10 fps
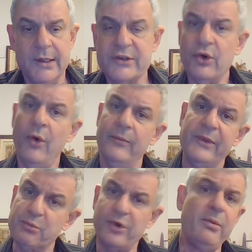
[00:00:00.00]
So
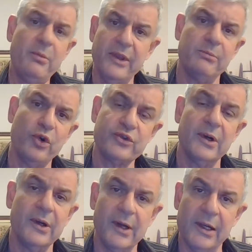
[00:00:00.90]
the problem with
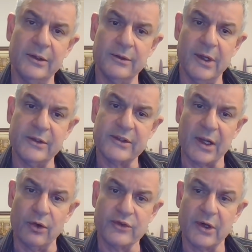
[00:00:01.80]
emotional and
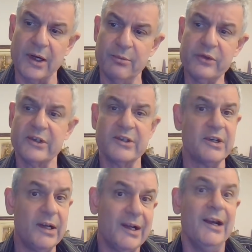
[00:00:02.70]
psychological abuse is
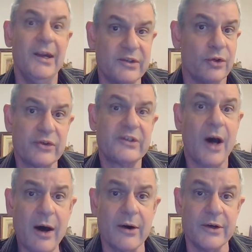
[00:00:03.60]
that it leaves no
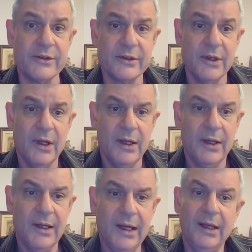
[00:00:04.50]
scars.
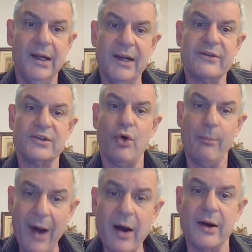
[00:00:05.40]
It leaves no
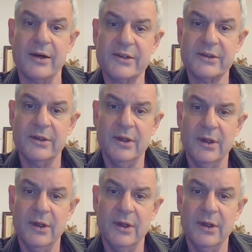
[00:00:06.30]
marks.